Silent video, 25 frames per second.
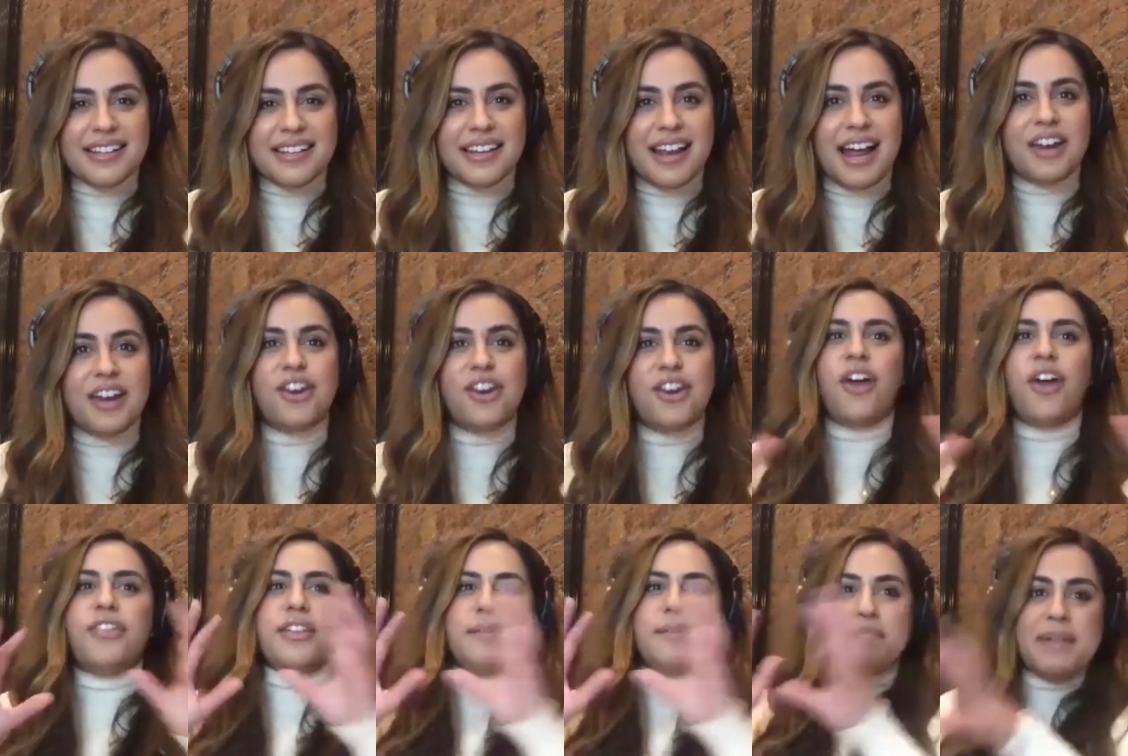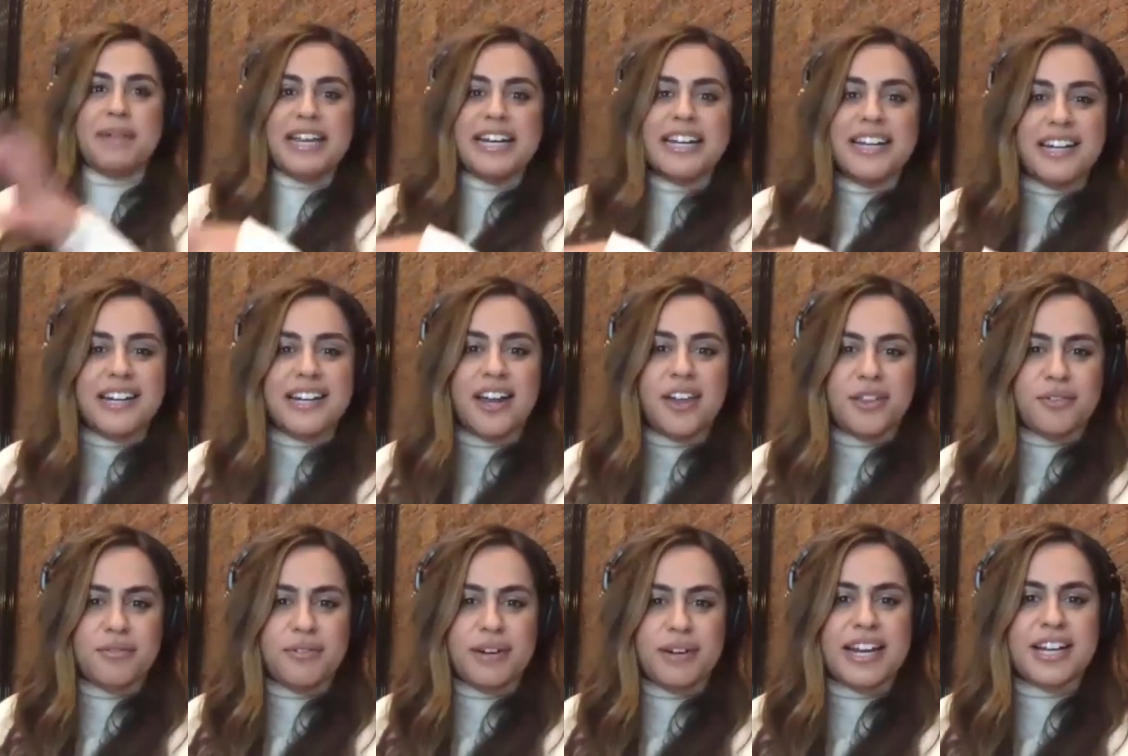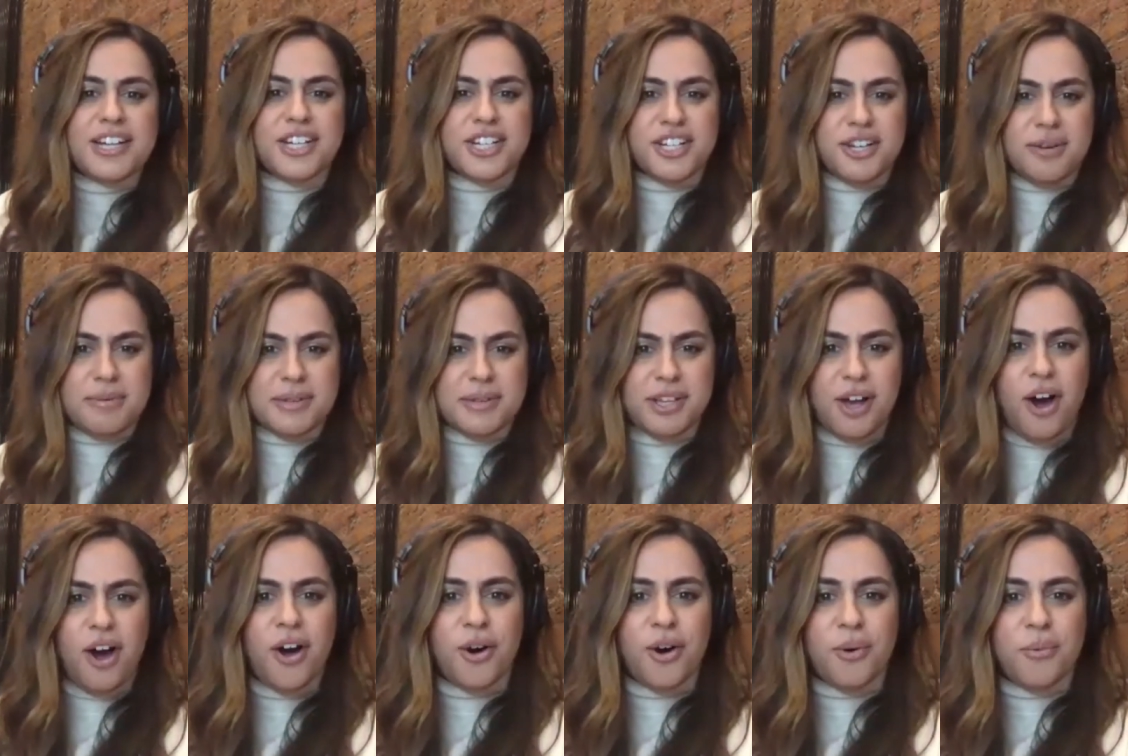and not that being in another relationship is
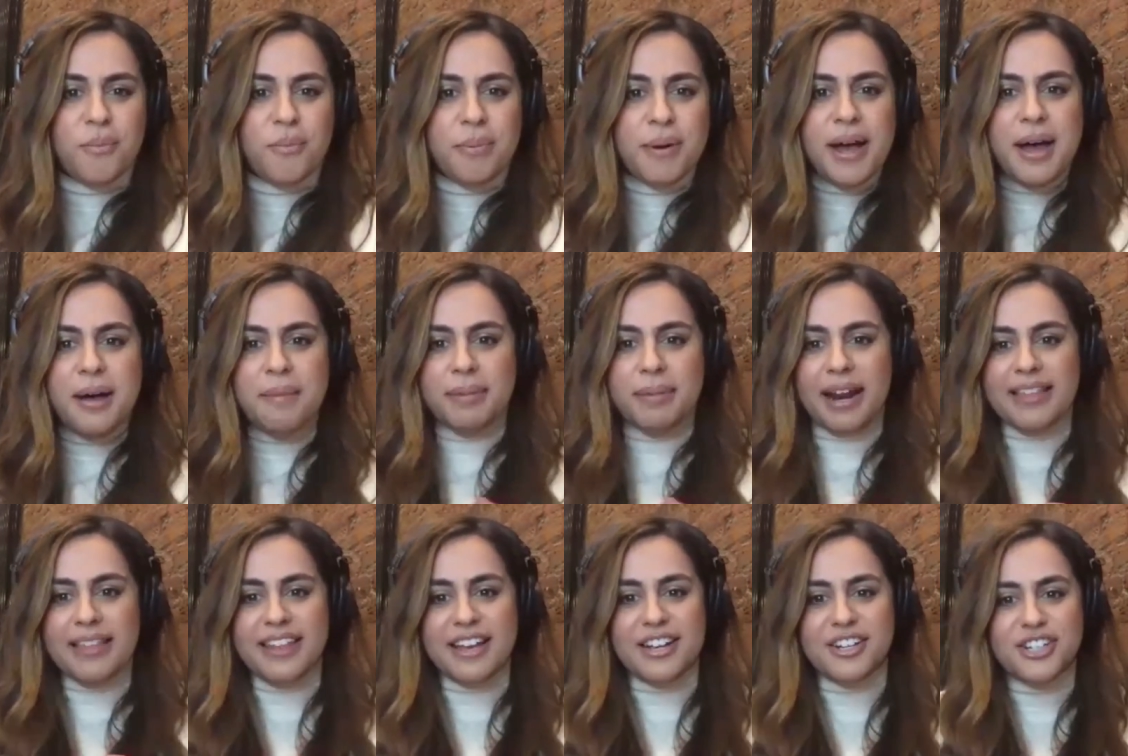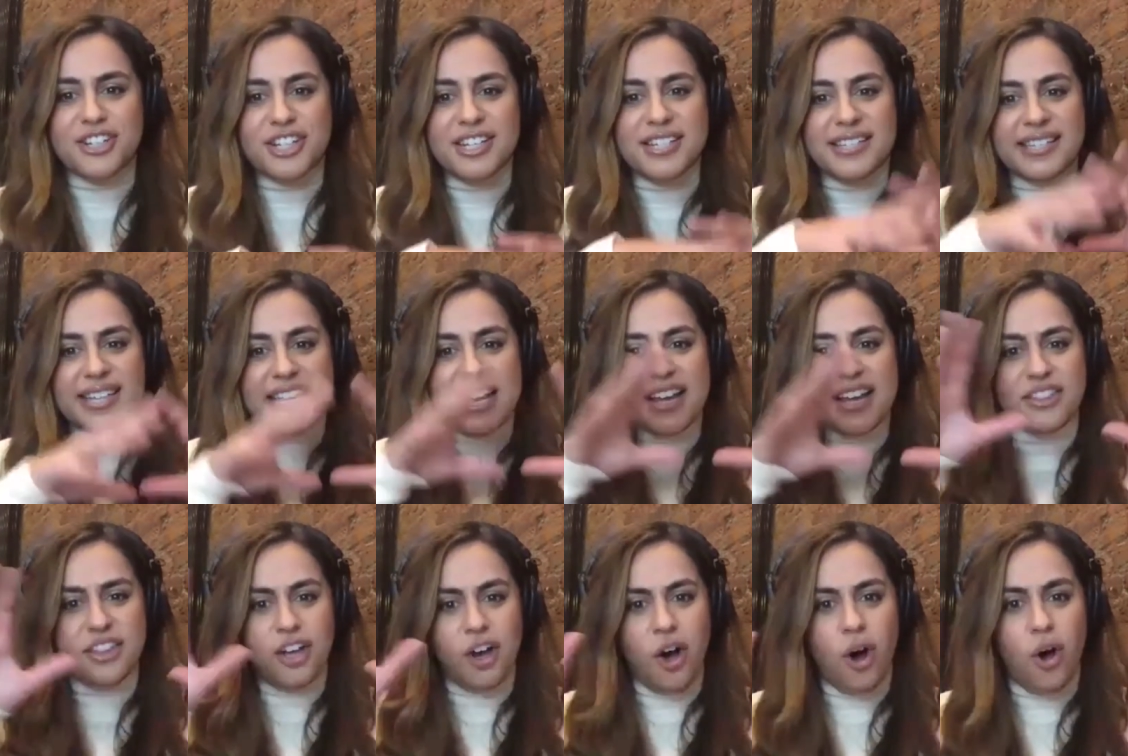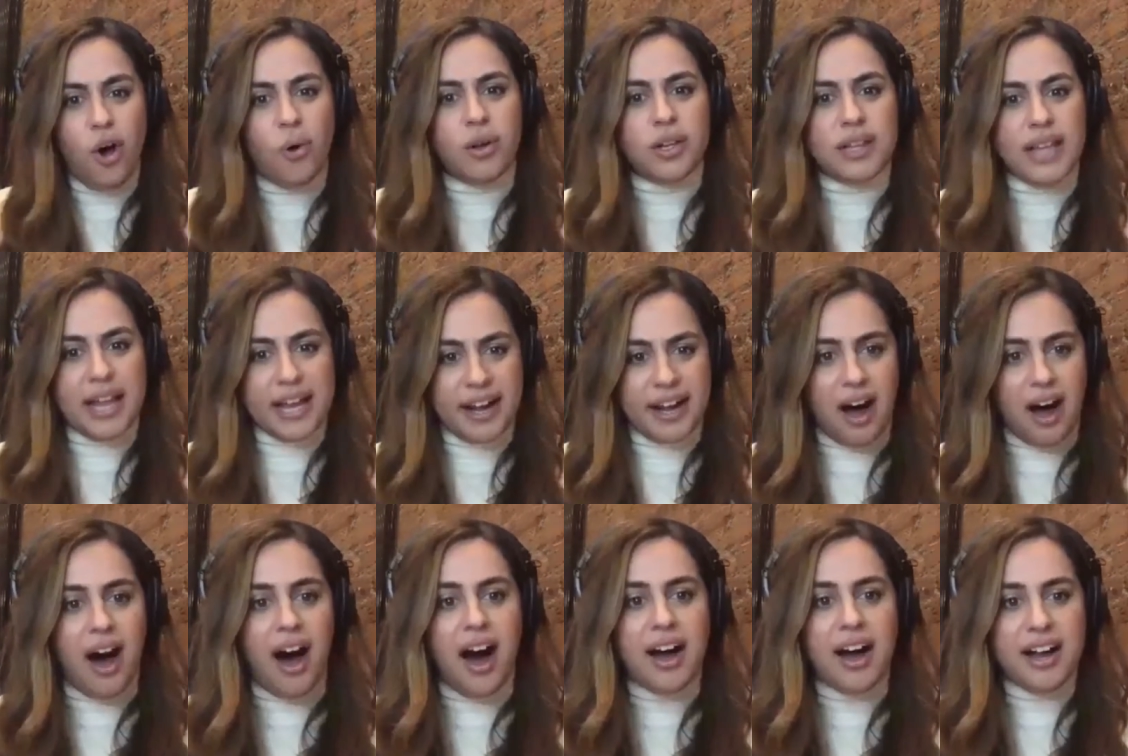hope, but I think just seeing the whole like
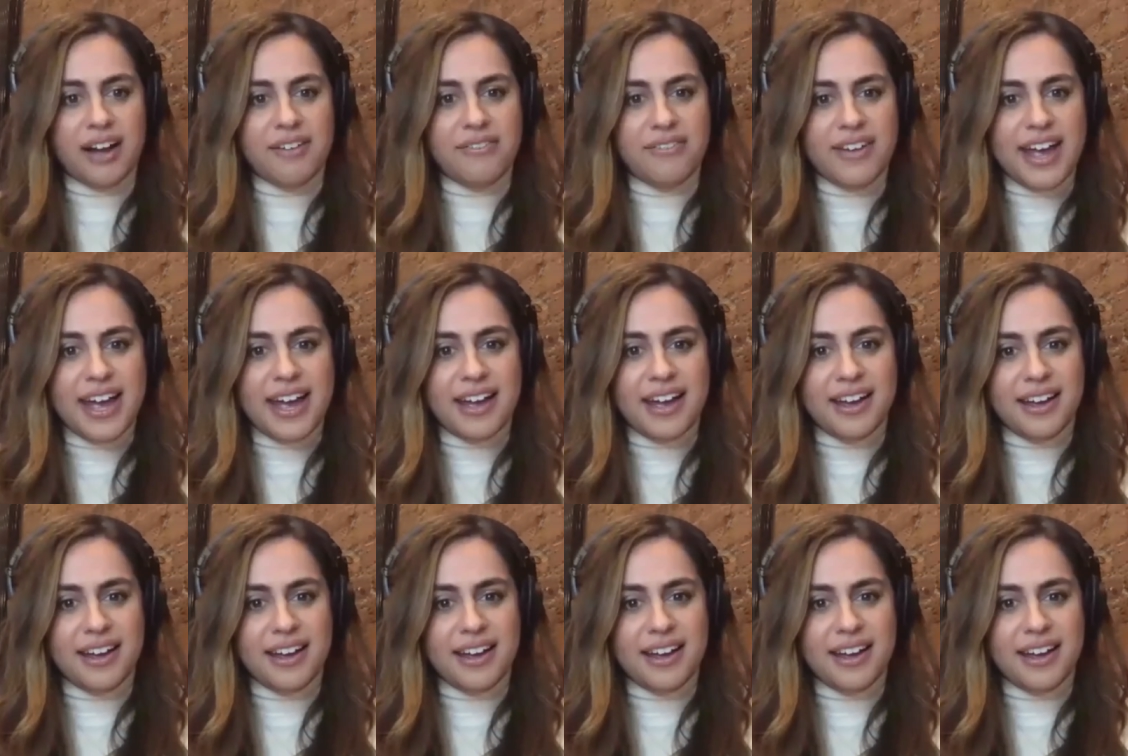arc of it,